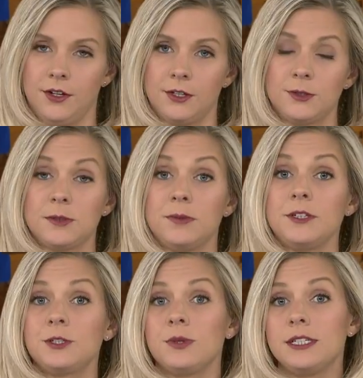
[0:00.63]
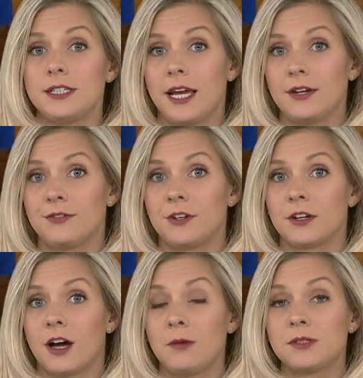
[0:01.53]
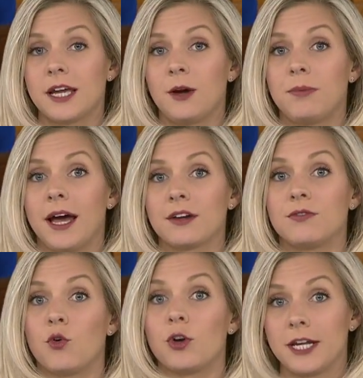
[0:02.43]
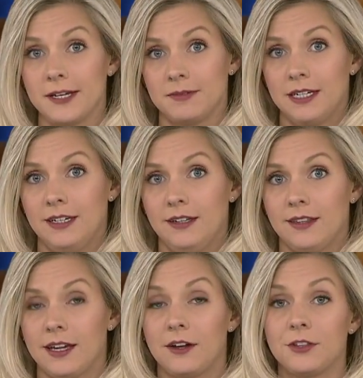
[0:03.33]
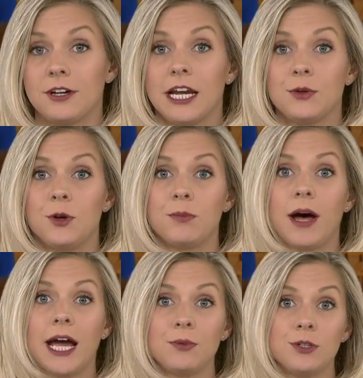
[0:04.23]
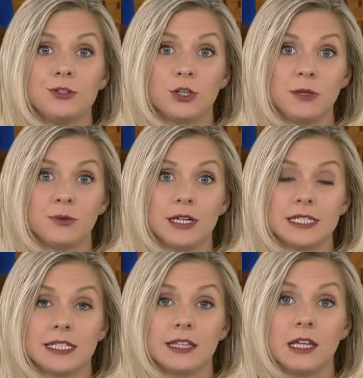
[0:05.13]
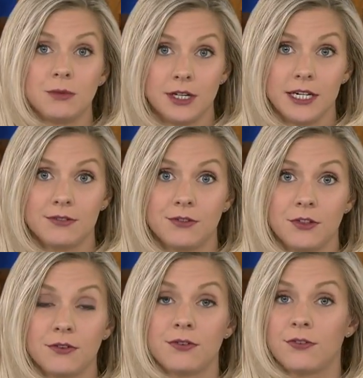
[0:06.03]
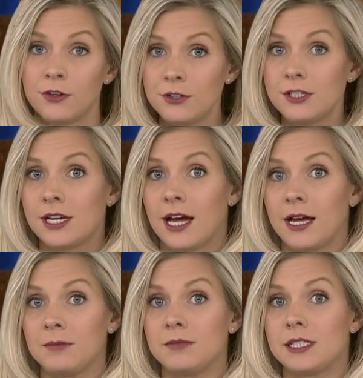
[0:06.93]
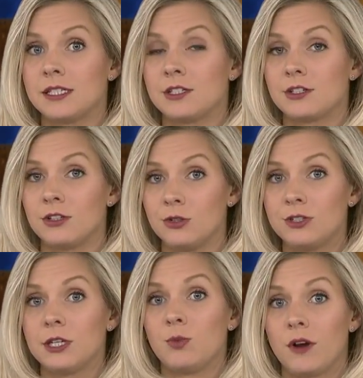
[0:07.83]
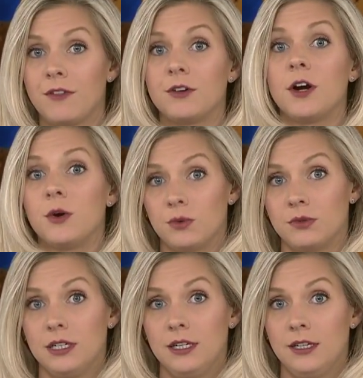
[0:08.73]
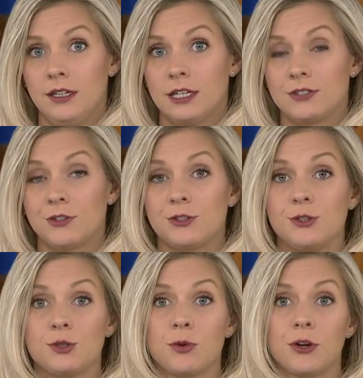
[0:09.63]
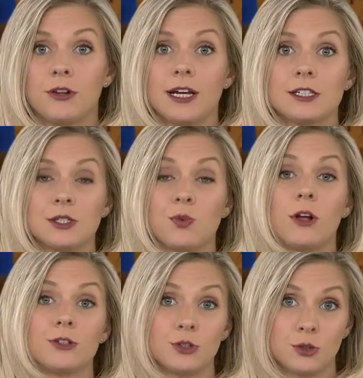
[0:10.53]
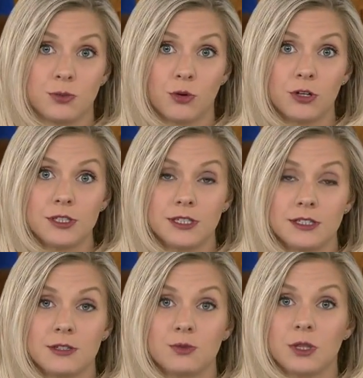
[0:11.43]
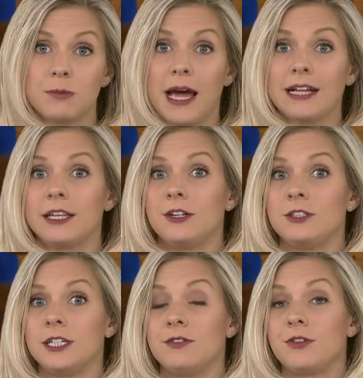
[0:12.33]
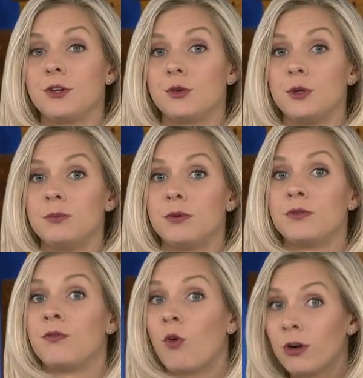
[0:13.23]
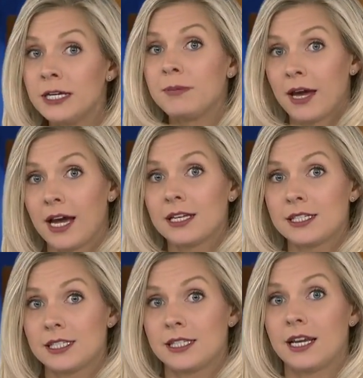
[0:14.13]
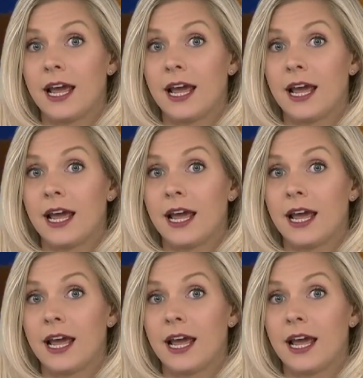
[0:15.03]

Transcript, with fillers: It was a bittersweet day for Cub Scout Pack 40. They held their annual Pinewood Derby race in Liberty for the first time since losing one of their own. As First News reporter Alexis Walters reports, it's what the pack leader did for the group before he passed that